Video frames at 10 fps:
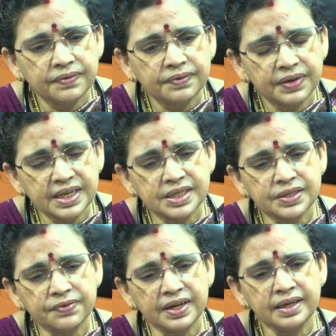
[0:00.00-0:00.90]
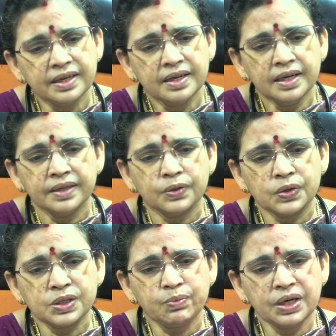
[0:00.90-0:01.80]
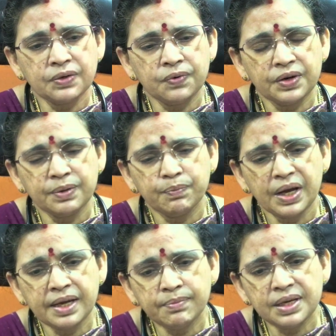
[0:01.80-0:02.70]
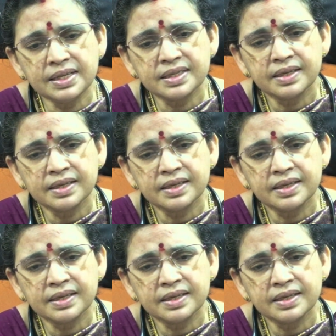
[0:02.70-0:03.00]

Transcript: 1:1. Dose split over main meals